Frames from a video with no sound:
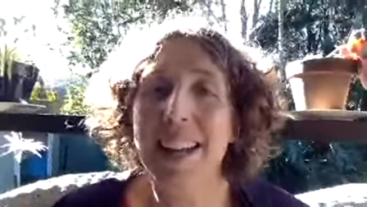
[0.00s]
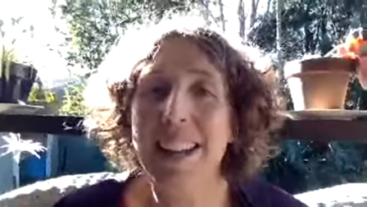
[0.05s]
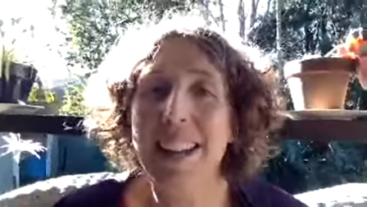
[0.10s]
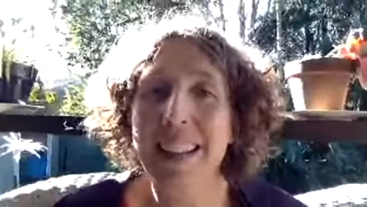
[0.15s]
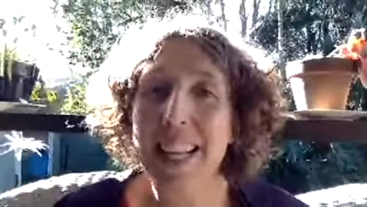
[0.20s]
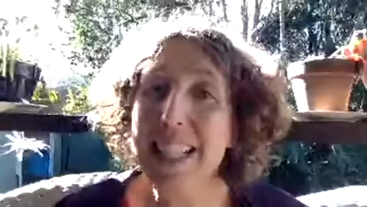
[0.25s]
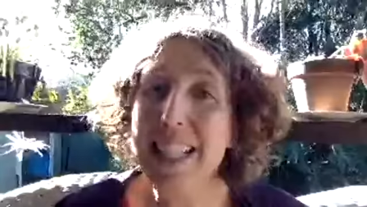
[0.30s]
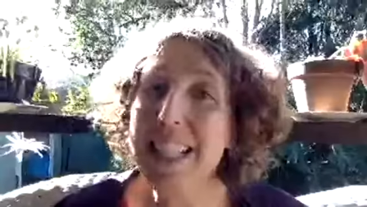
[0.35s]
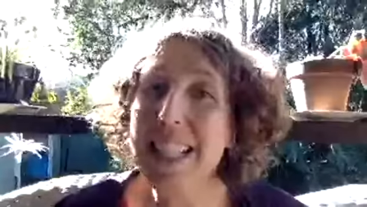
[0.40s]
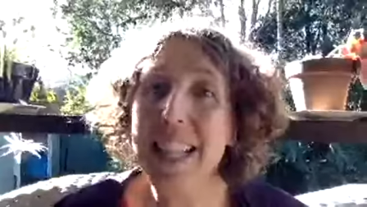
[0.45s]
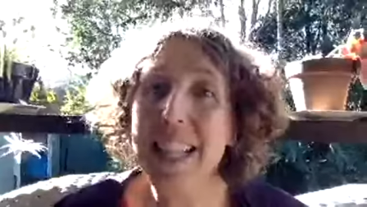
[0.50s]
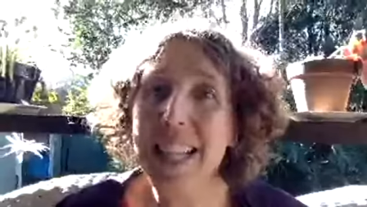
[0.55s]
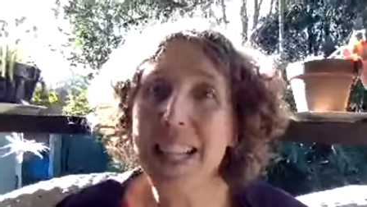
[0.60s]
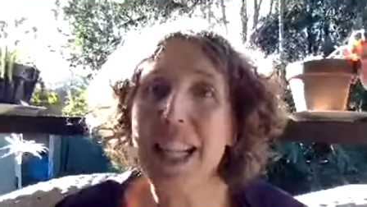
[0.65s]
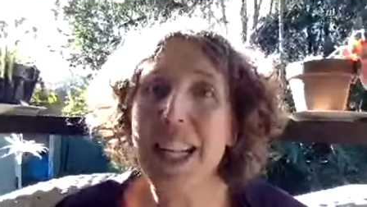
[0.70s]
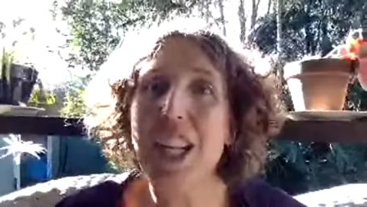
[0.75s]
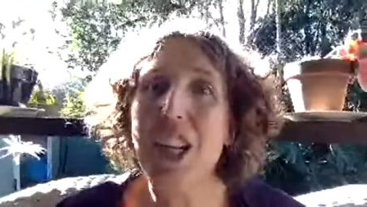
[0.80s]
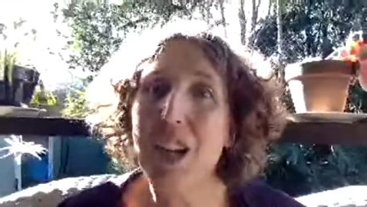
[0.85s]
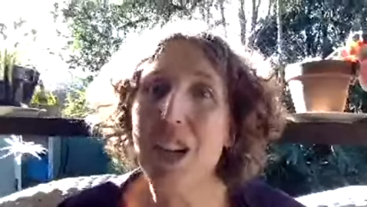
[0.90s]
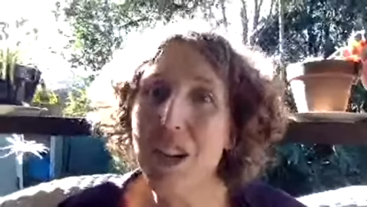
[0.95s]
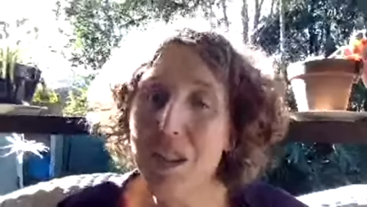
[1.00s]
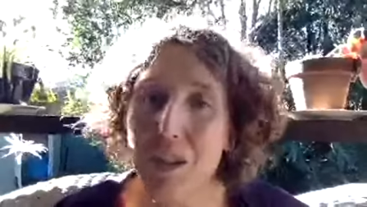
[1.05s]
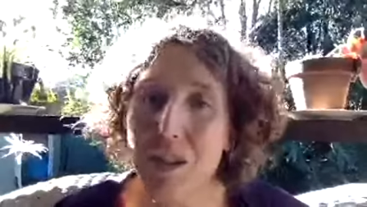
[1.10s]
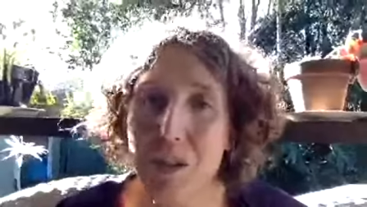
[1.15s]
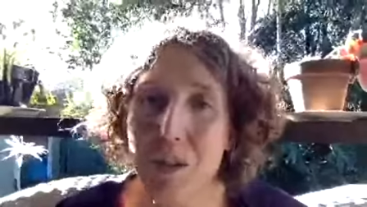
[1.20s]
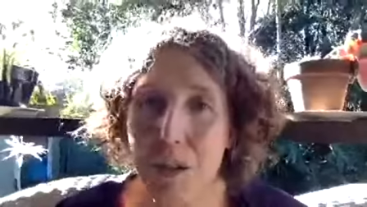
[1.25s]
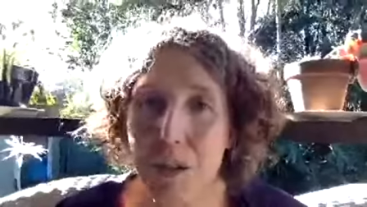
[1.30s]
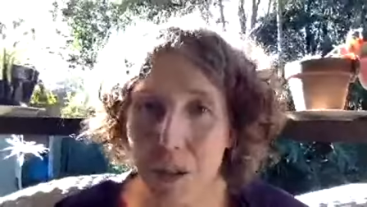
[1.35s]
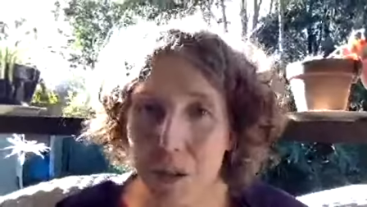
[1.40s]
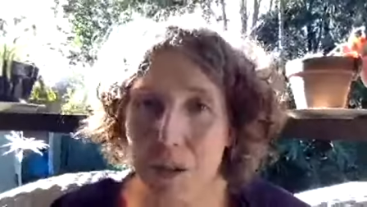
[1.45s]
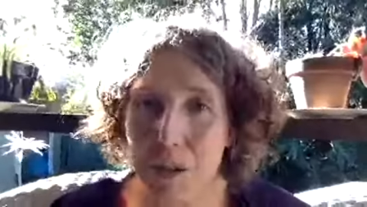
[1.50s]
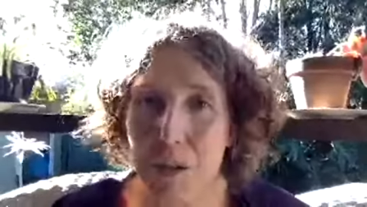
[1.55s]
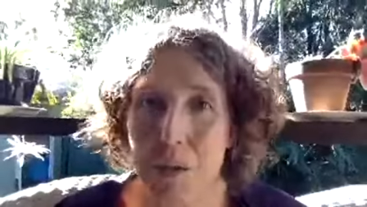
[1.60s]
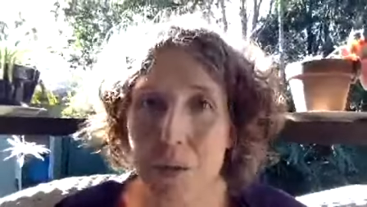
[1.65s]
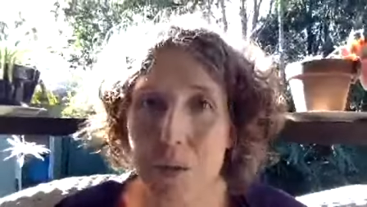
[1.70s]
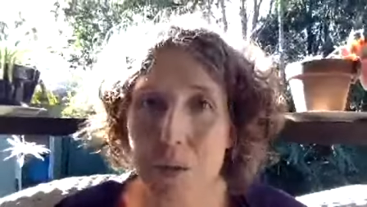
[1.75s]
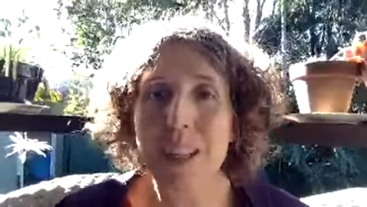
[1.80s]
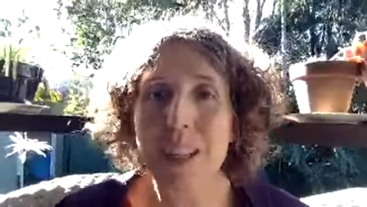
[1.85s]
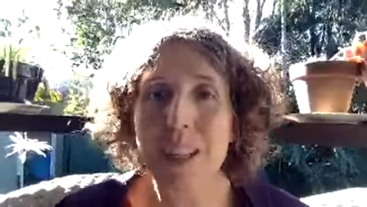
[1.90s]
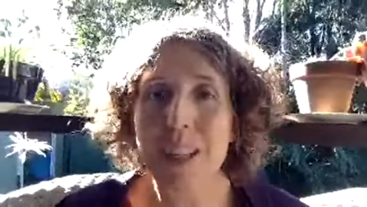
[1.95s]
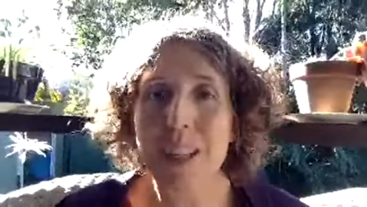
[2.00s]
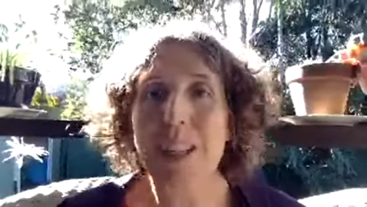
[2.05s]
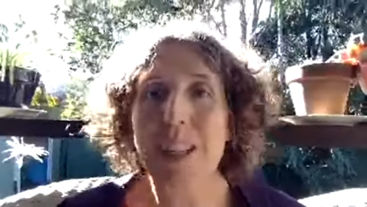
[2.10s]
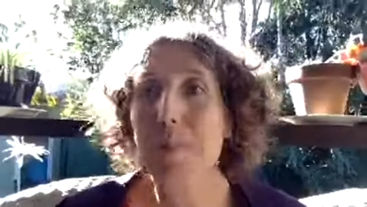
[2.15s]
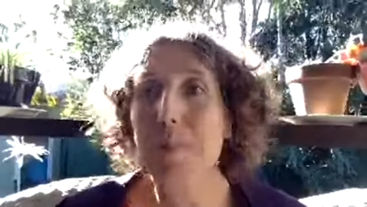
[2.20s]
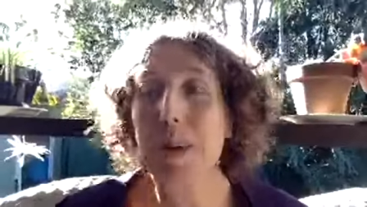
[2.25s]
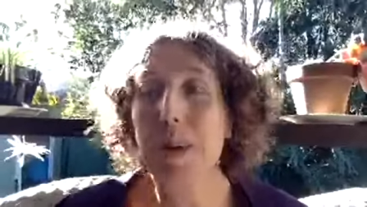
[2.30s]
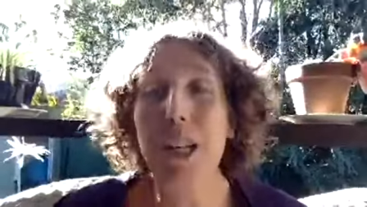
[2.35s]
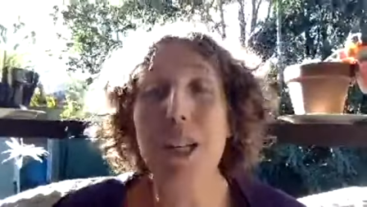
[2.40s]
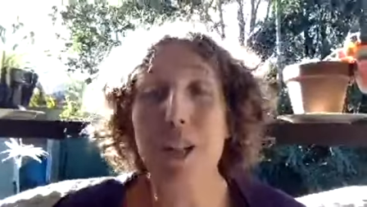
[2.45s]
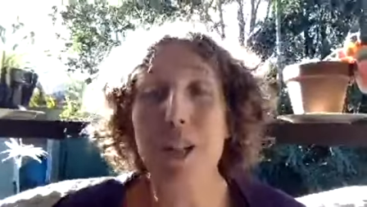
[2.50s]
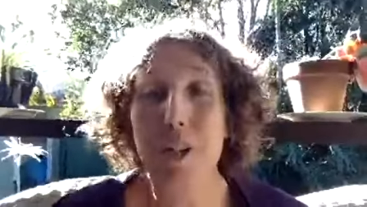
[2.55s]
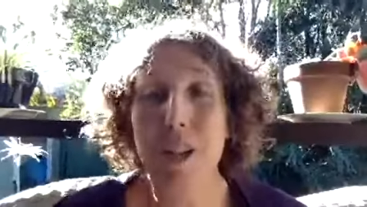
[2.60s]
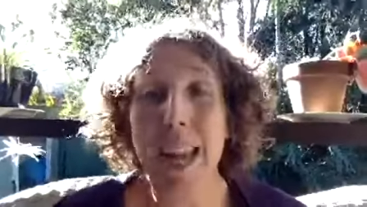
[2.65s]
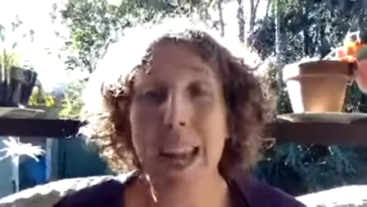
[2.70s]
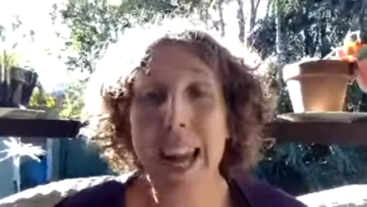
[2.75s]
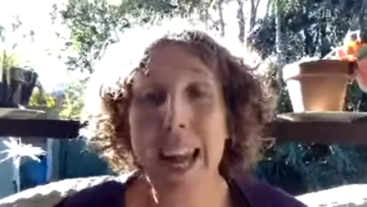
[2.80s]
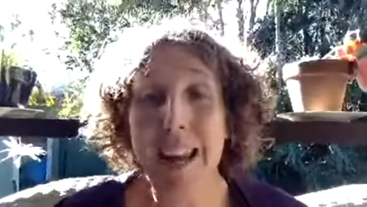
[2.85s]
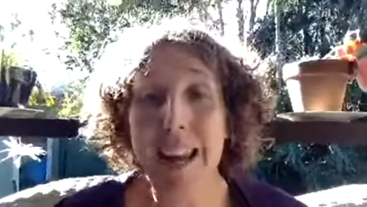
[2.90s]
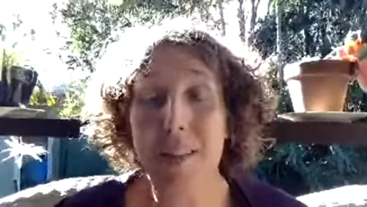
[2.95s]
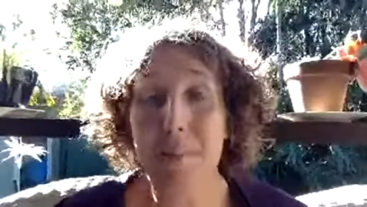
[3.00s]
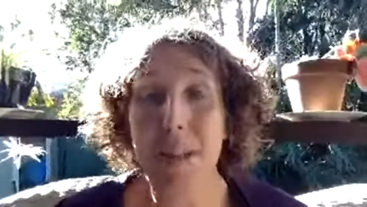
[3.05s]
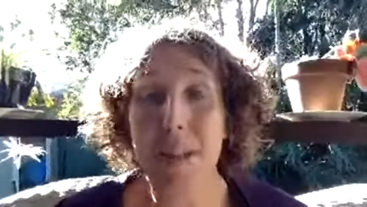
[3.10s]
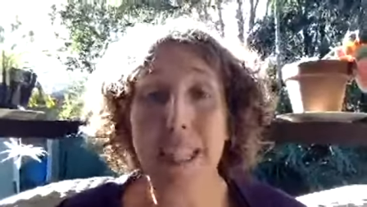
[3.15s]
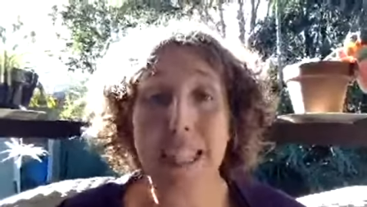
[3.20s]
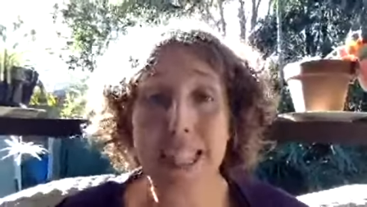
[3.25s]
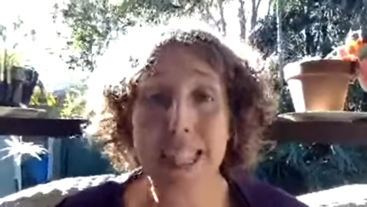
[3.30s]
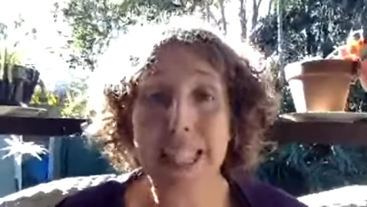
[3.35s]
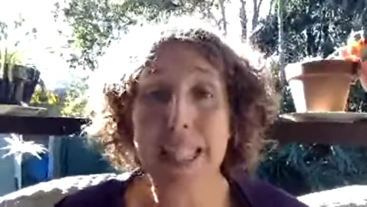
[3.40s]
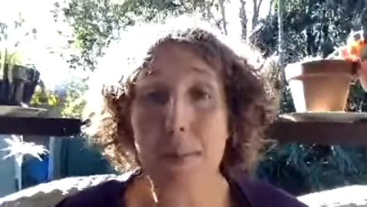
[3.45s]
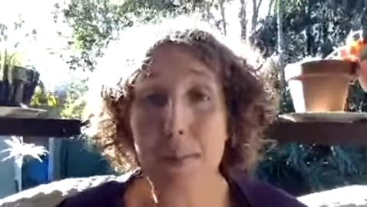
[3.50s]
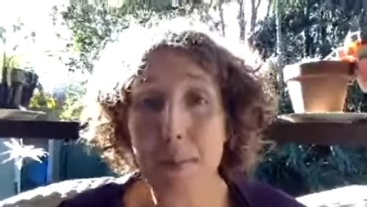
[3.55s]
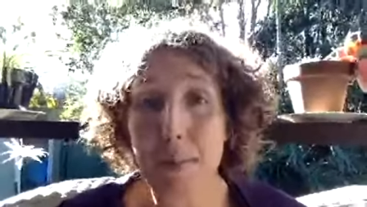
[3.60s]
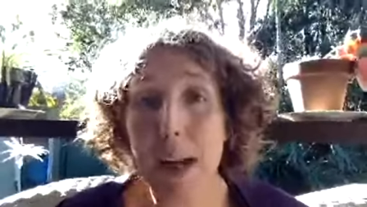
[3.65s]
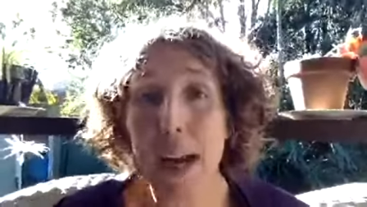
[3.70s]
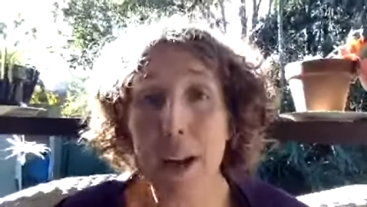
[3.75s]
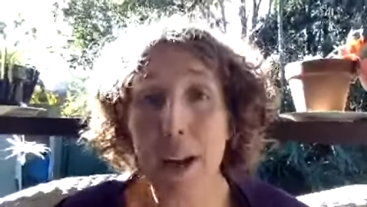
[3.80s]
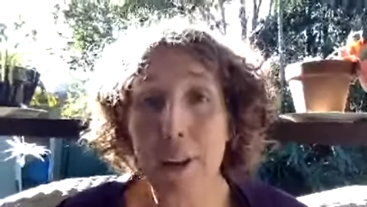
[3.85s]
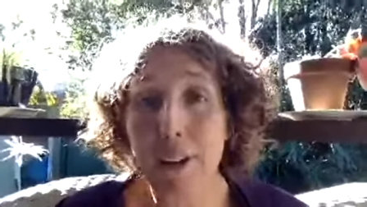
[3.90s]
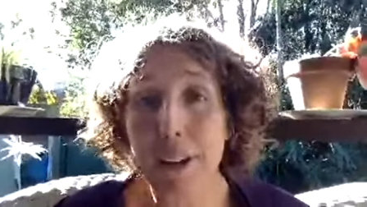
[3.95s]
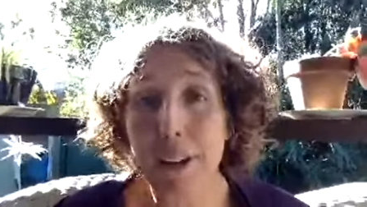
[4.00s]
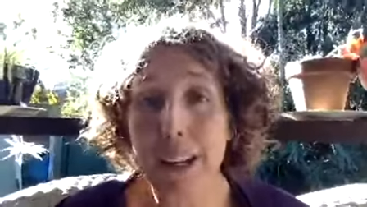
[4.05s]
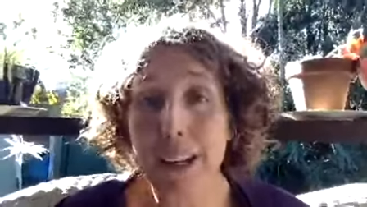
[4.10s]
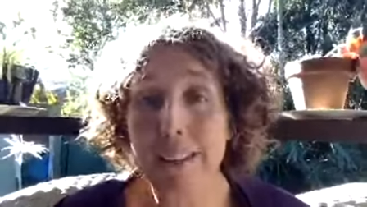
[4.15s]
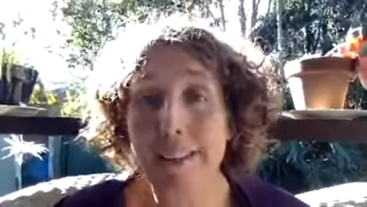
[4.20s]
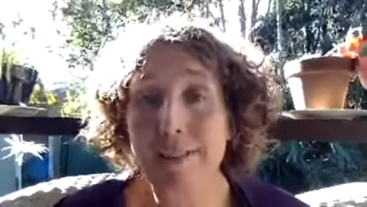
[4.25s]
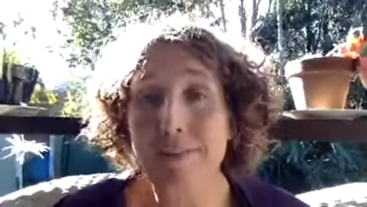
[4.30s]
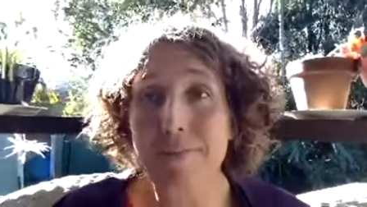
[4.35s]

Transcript: That's something that you do because you can, because it's empowering.